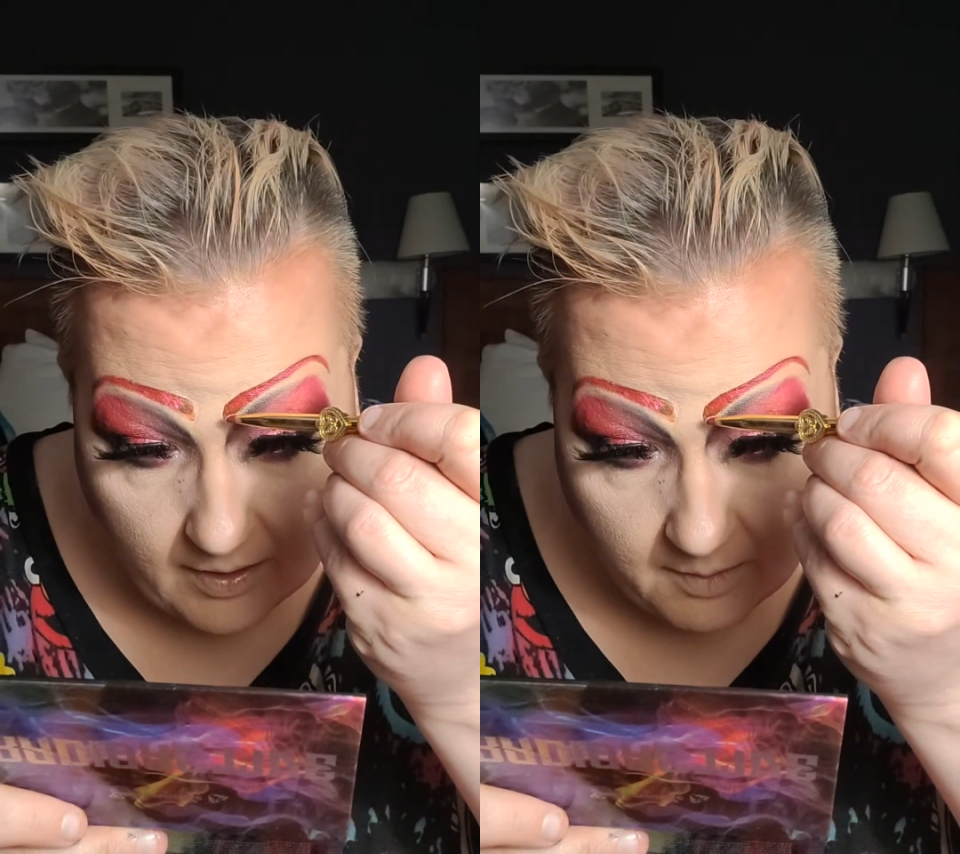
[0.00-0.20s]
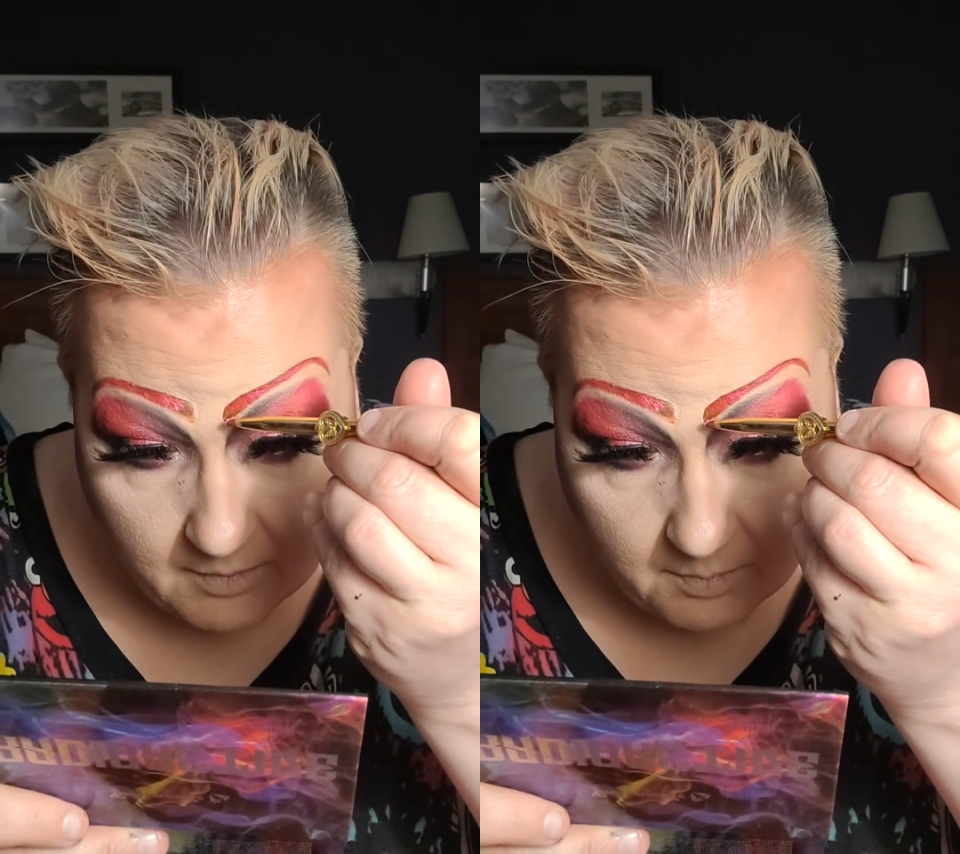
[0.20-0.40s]

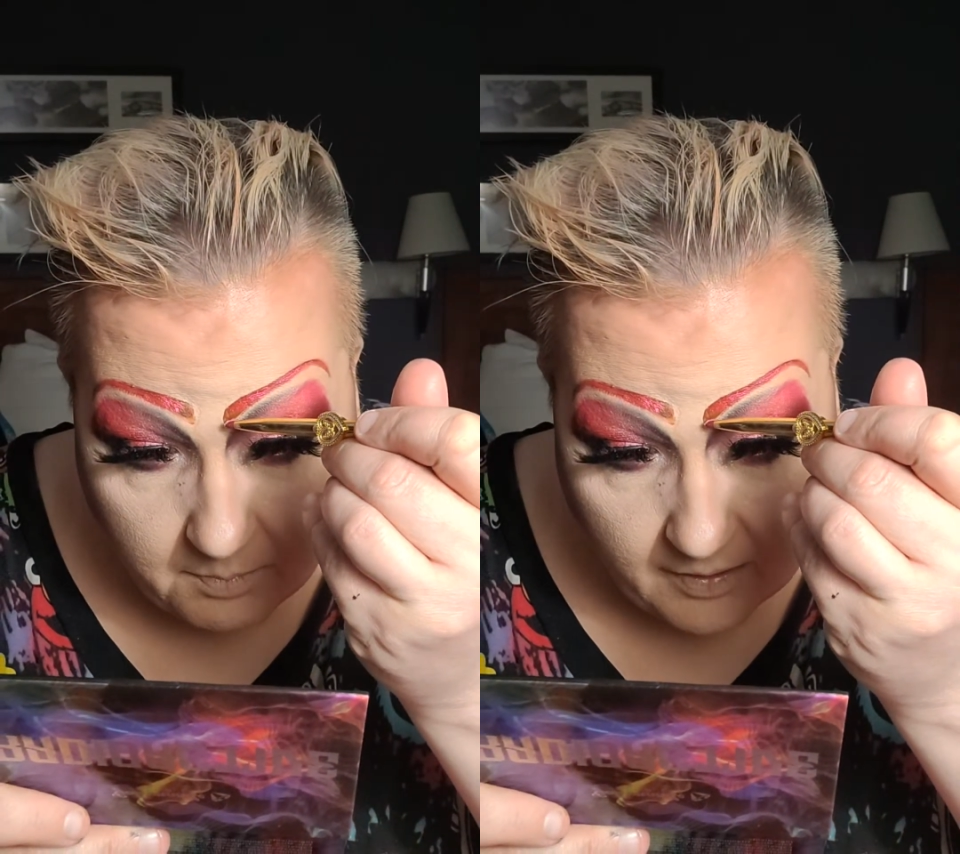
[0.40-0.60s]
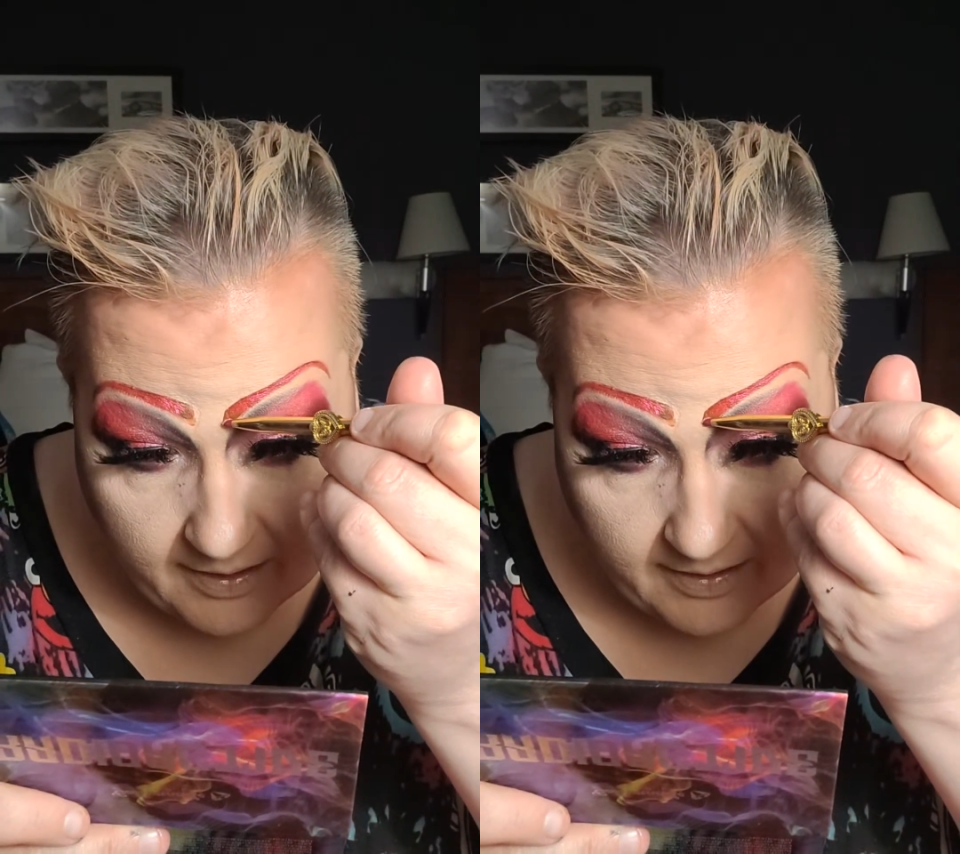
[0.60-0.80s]
and I'm going to
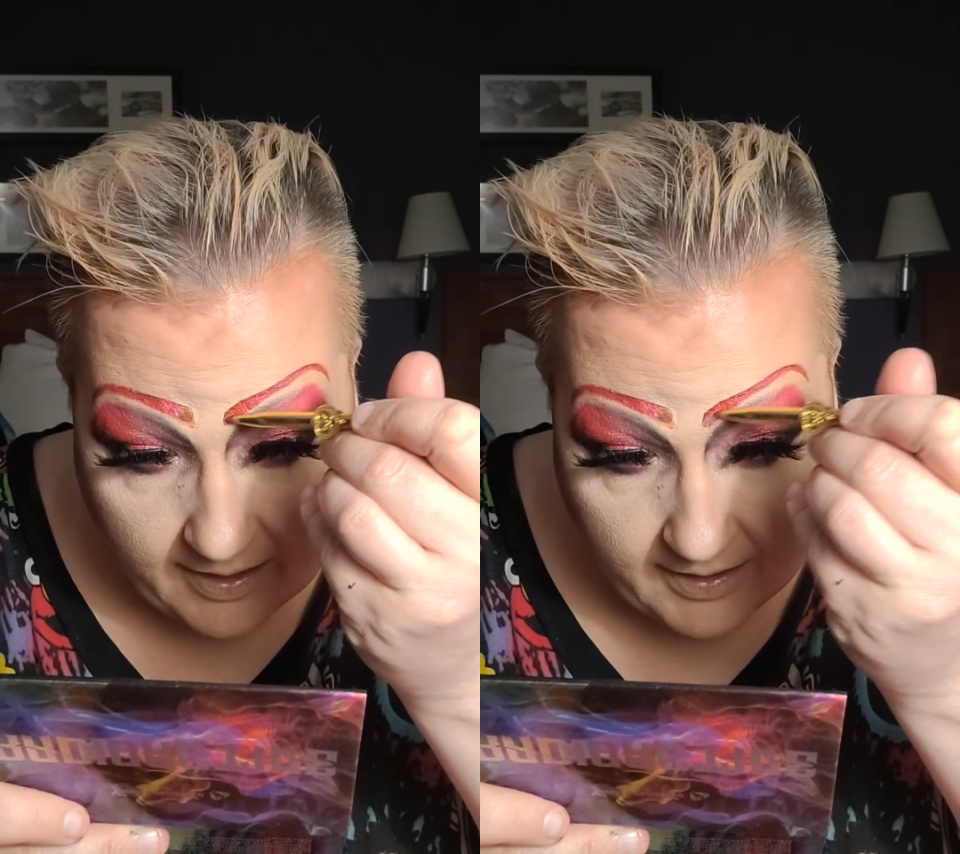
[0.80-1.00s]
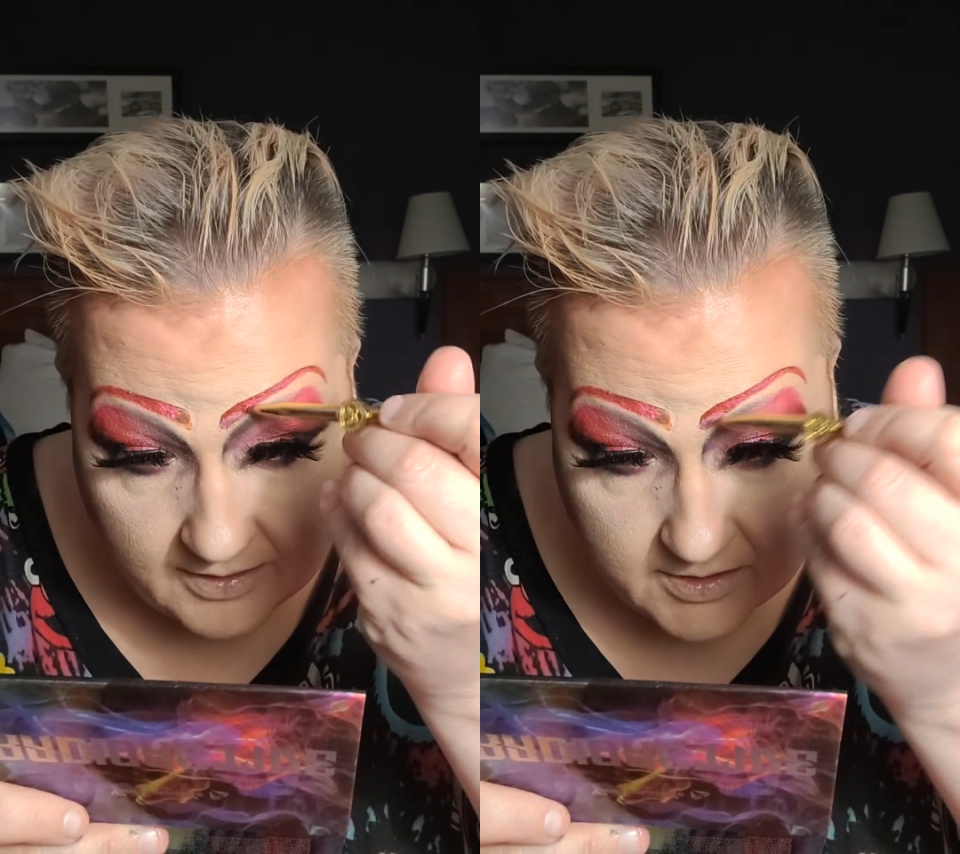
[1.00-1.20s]
blend
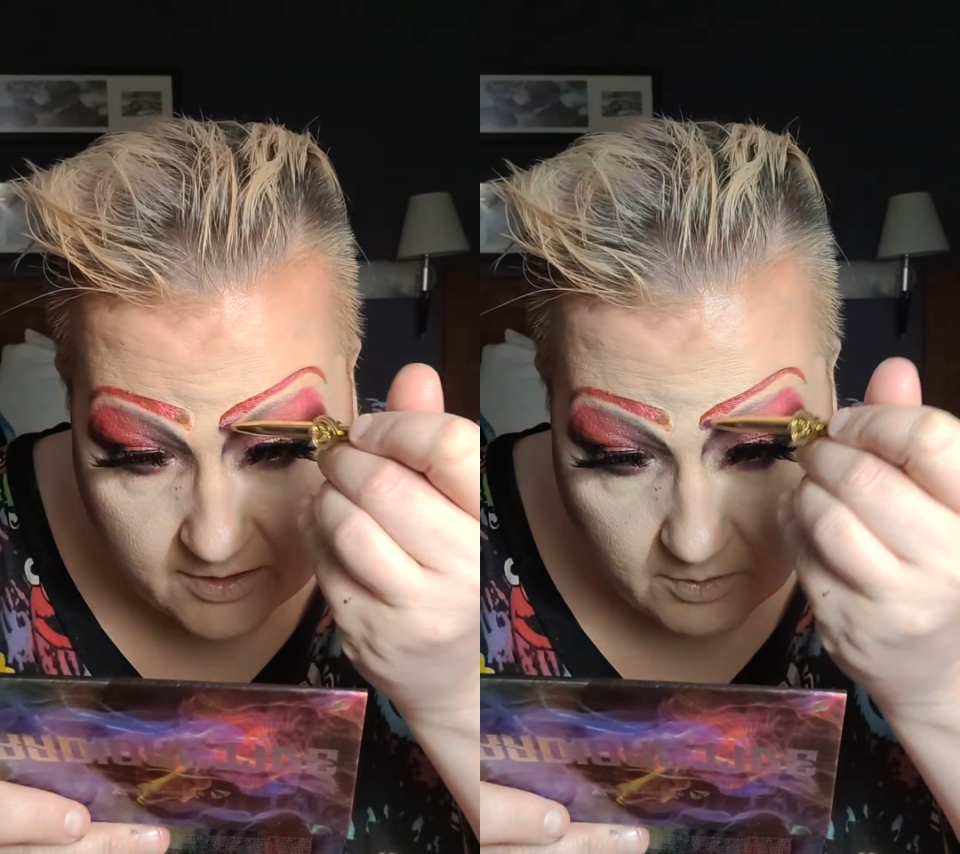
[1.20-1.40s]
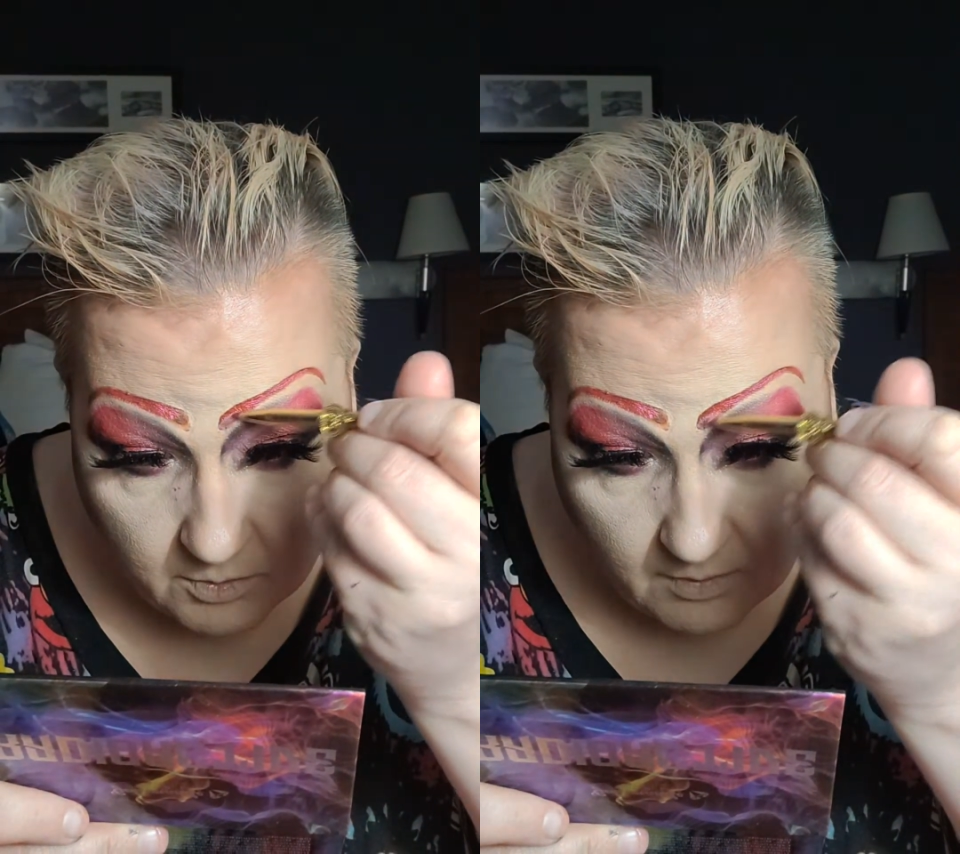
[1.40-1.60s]
that into
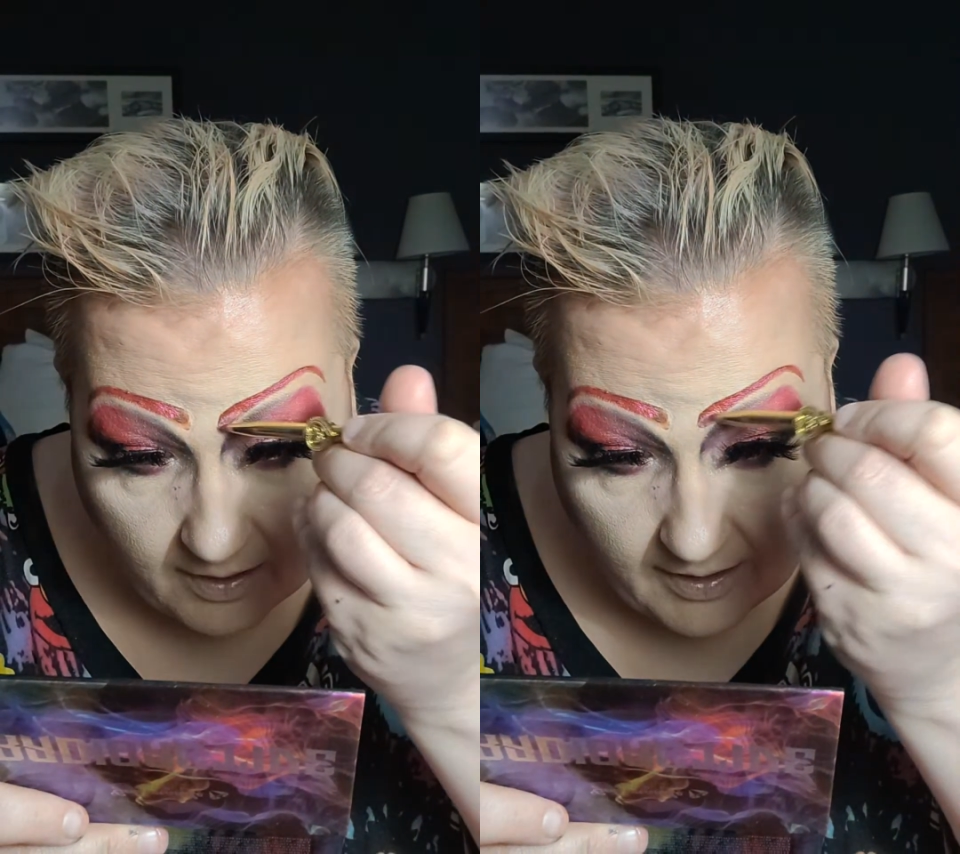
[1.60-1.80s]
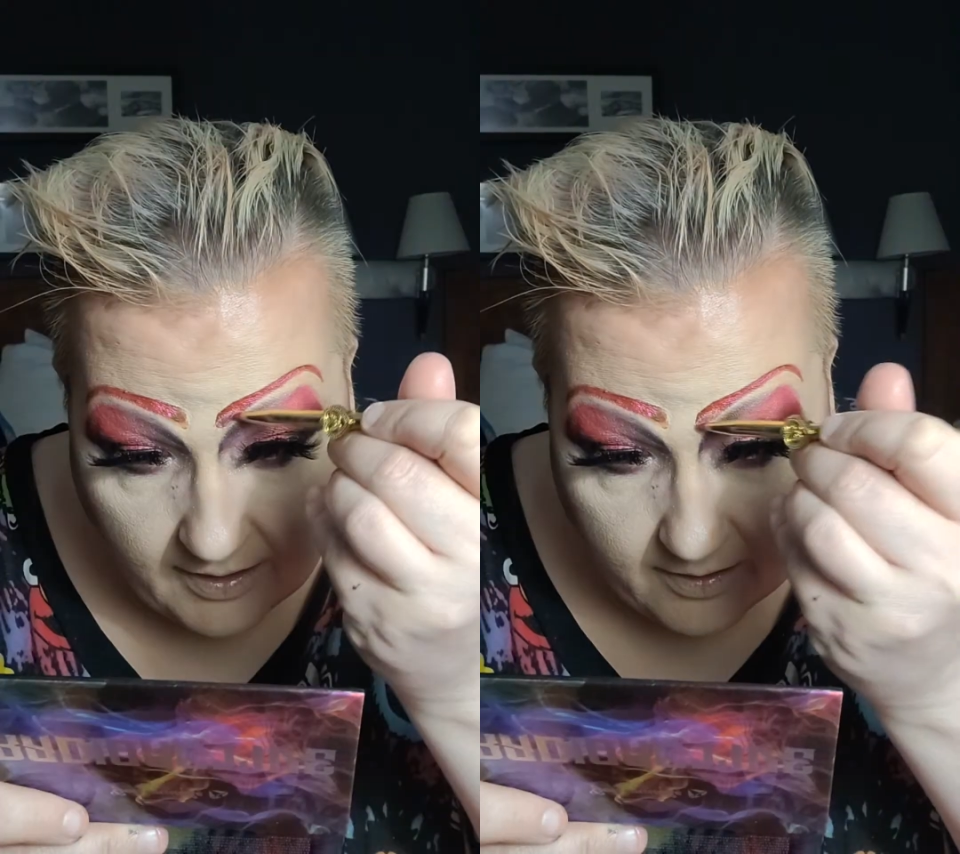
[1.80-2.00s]
the red.